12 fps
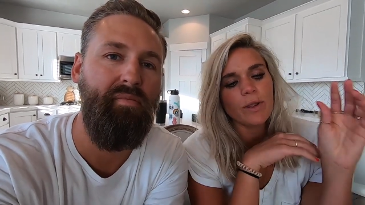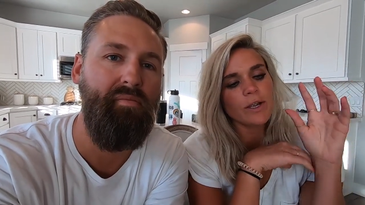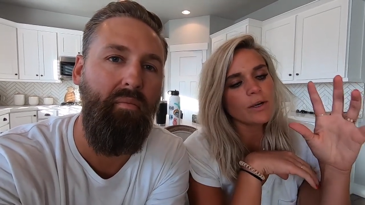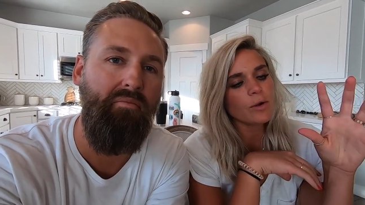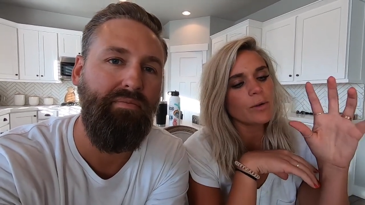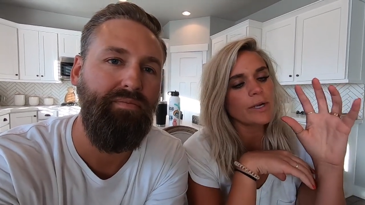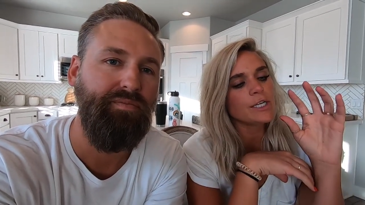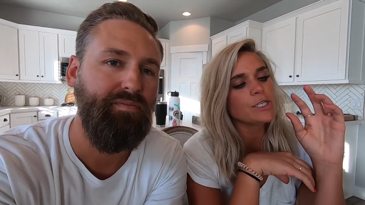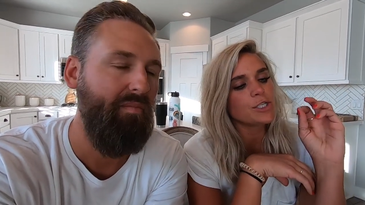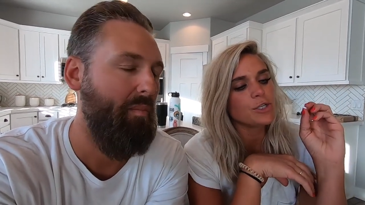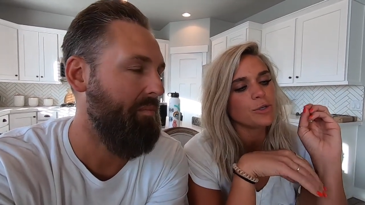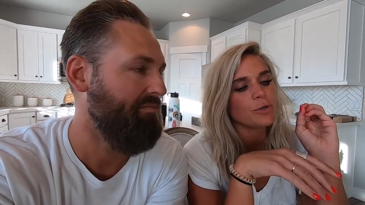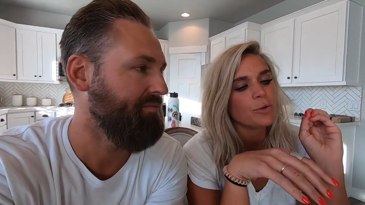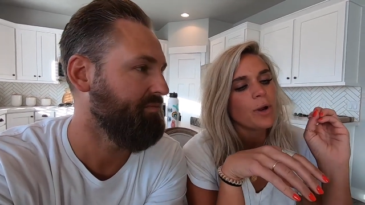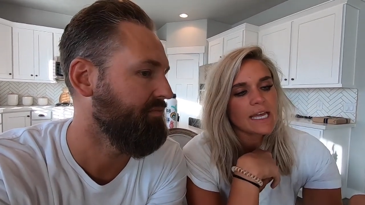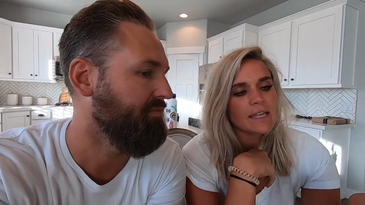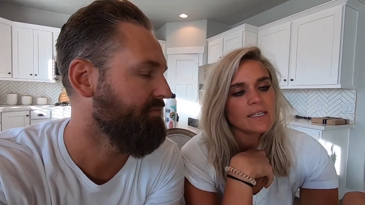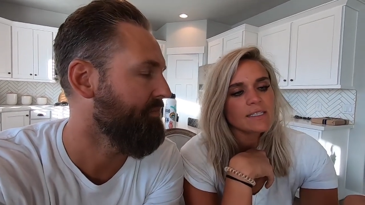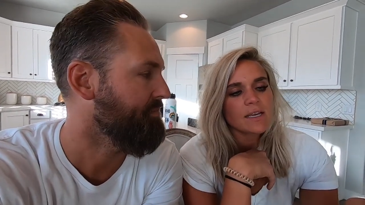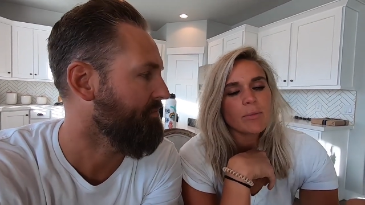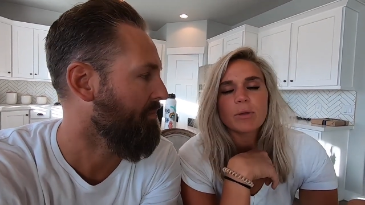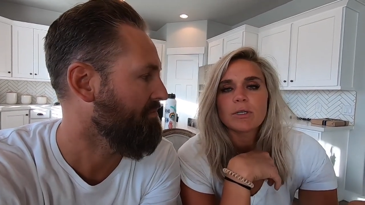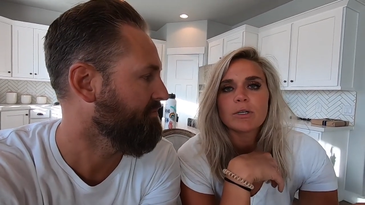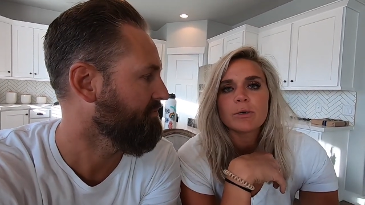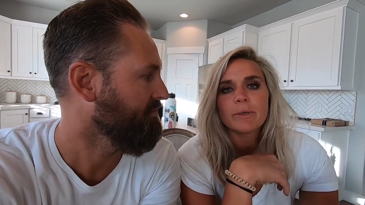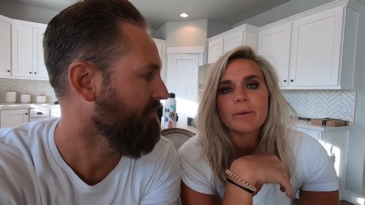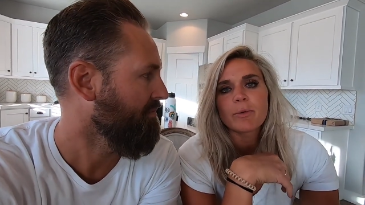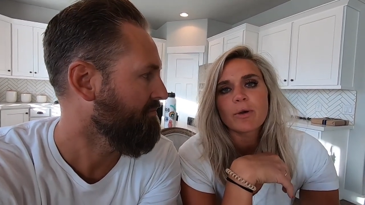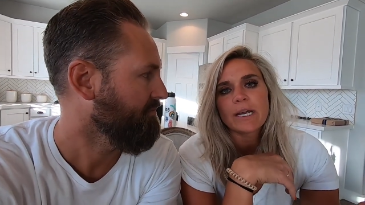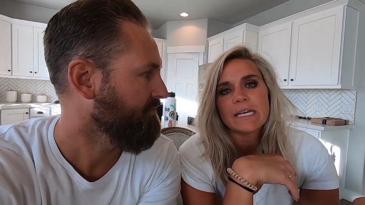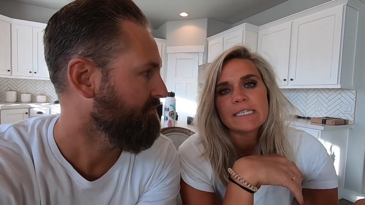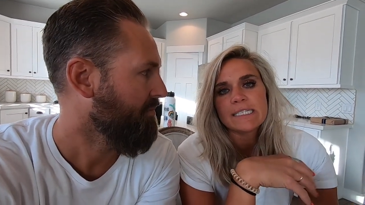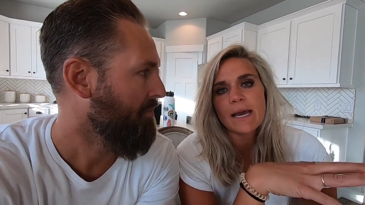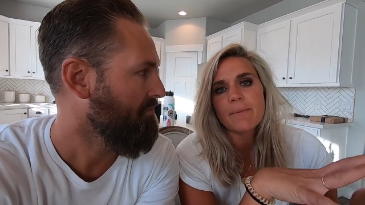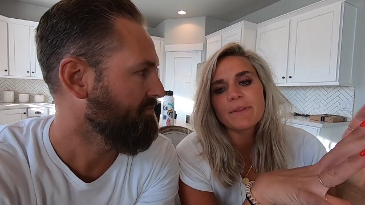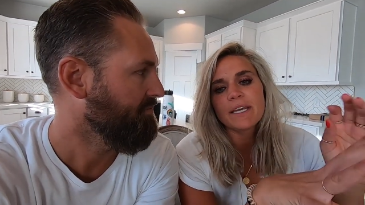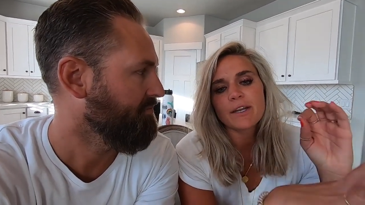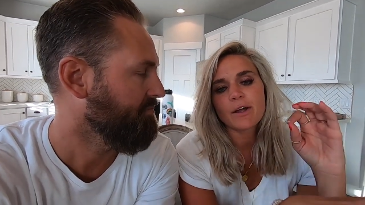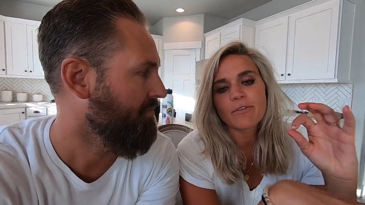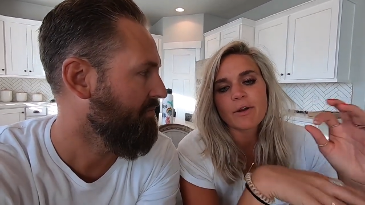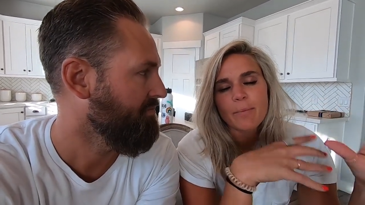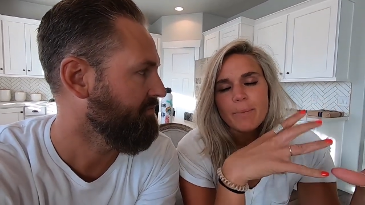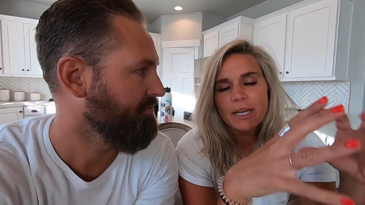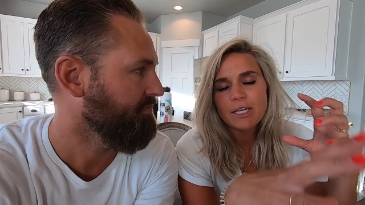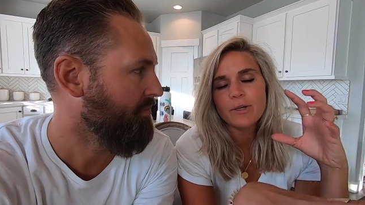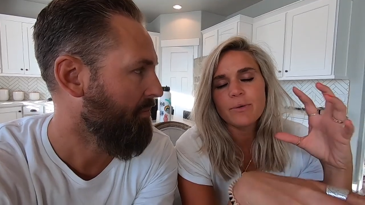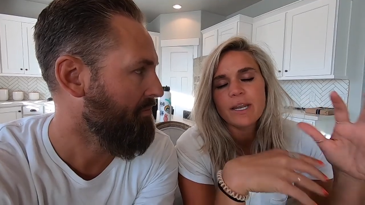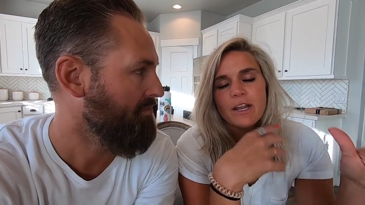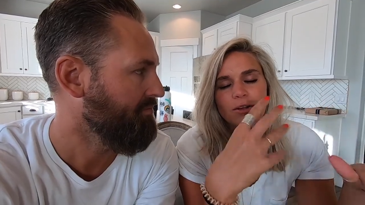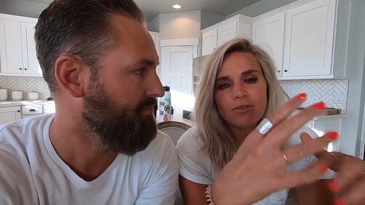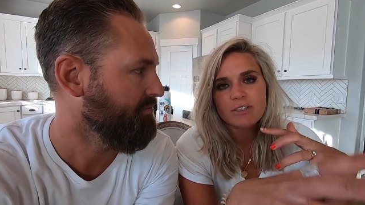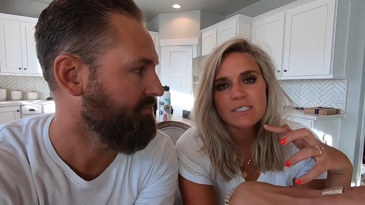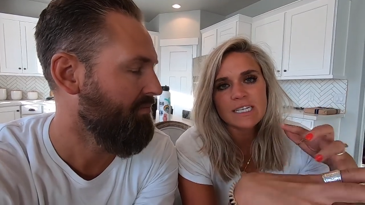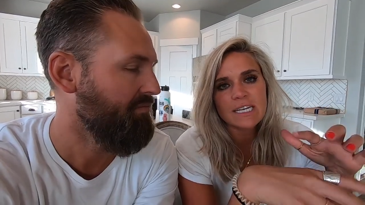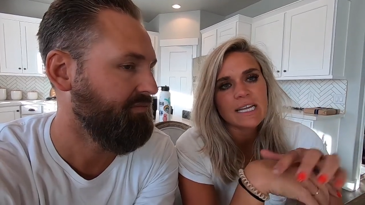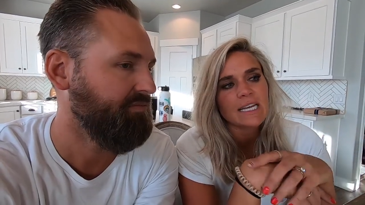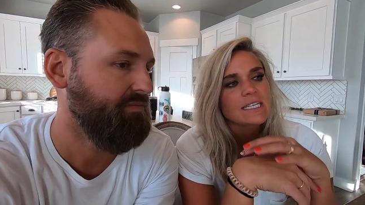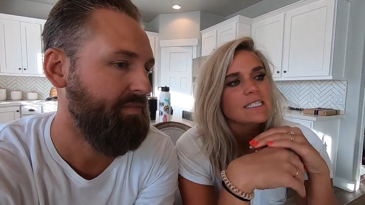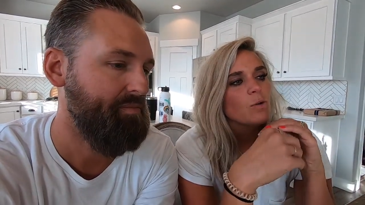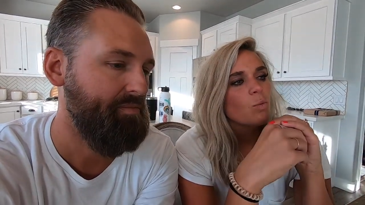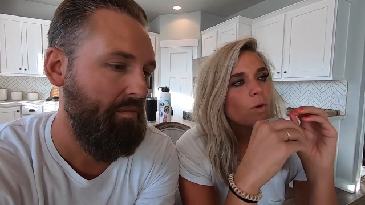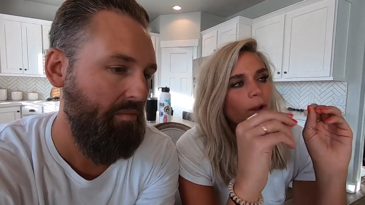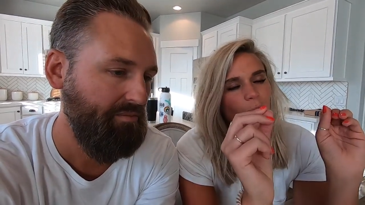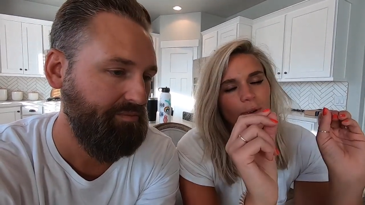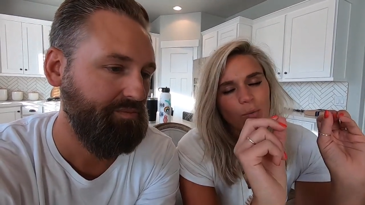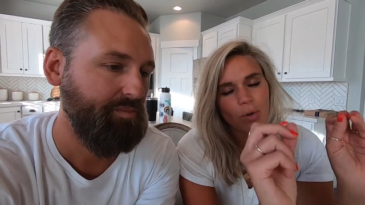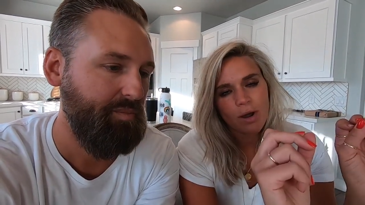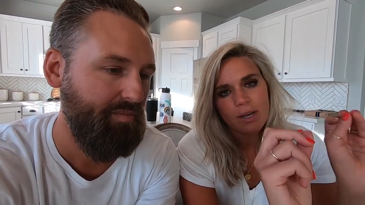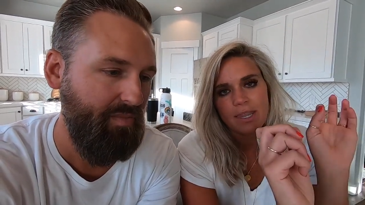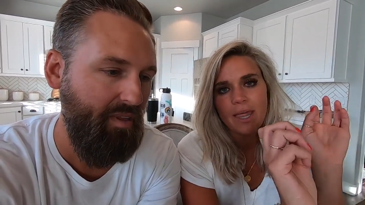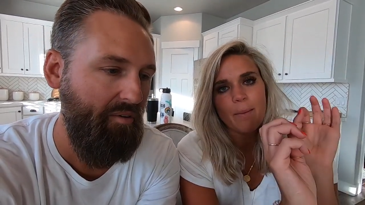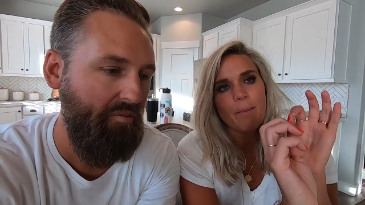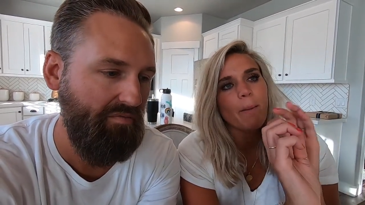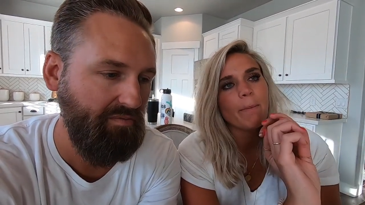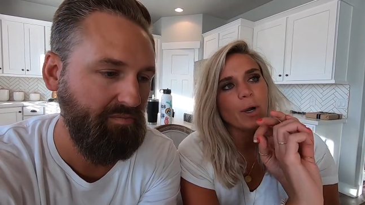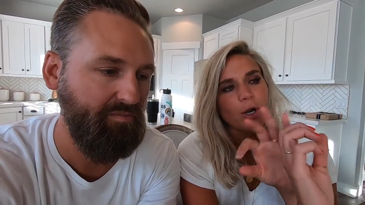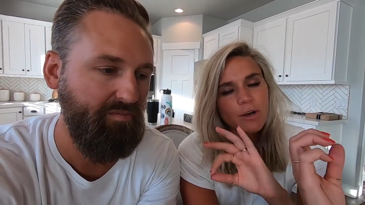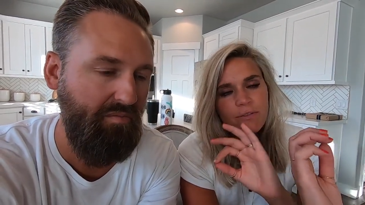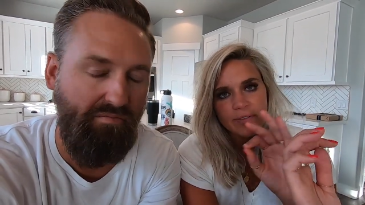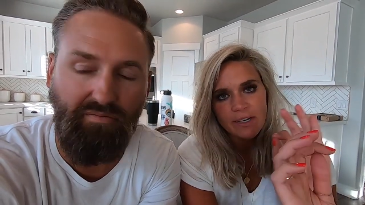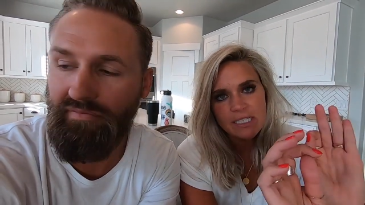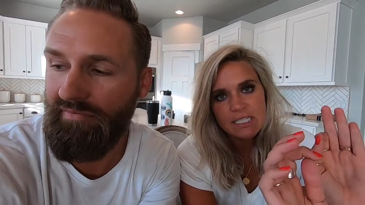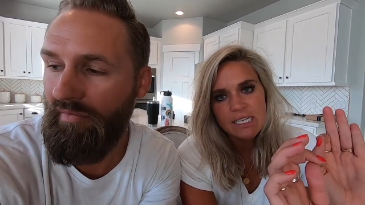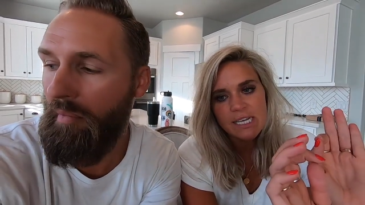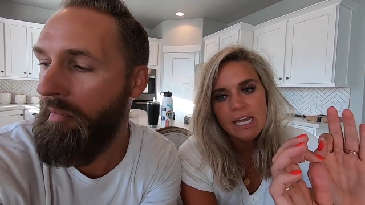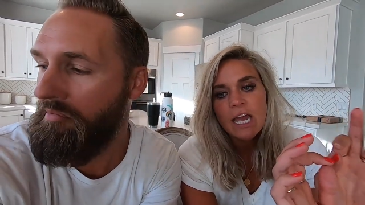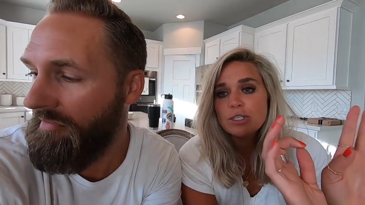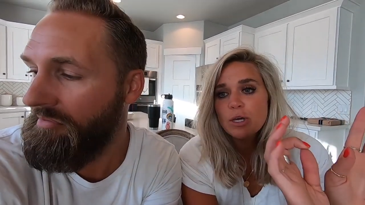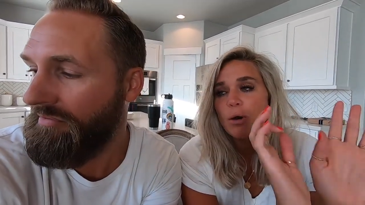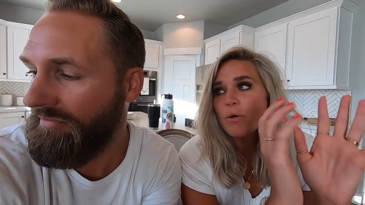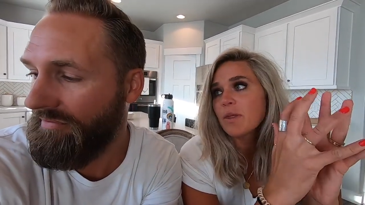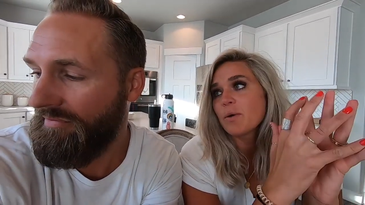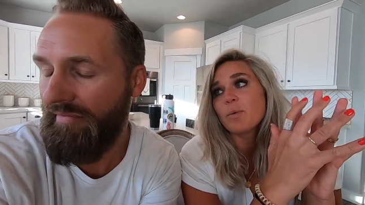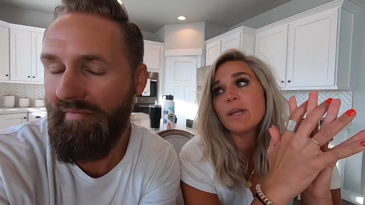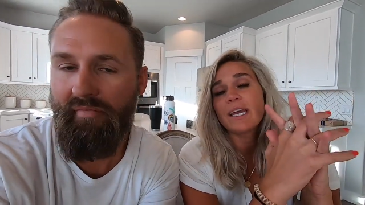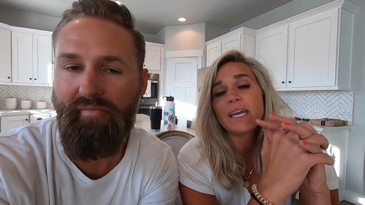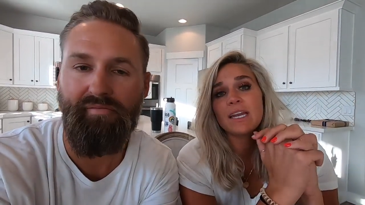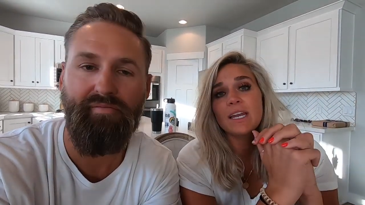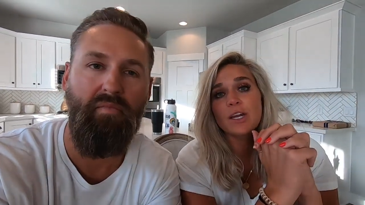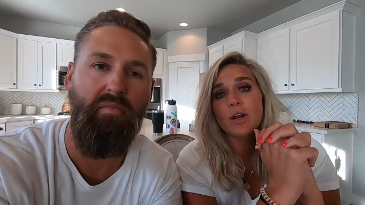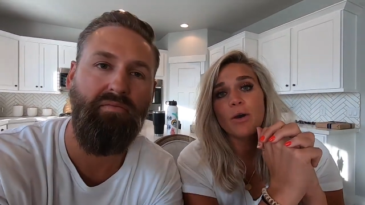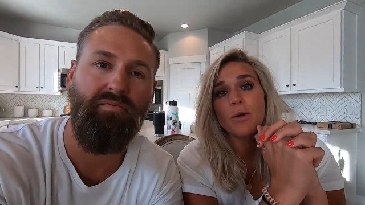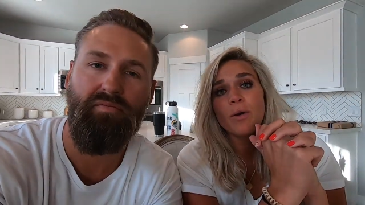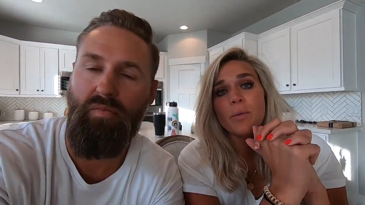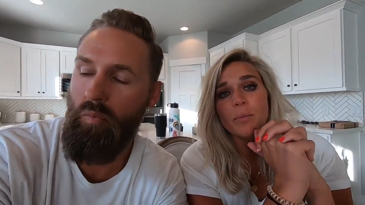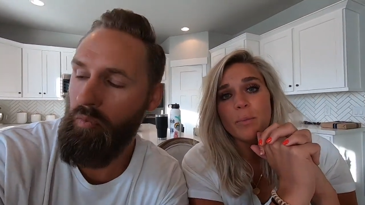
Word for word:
Speaker 1: We are going to set this up a little bit more in depth, get all of our menu and all of our settings where we want them perfectly so that we can go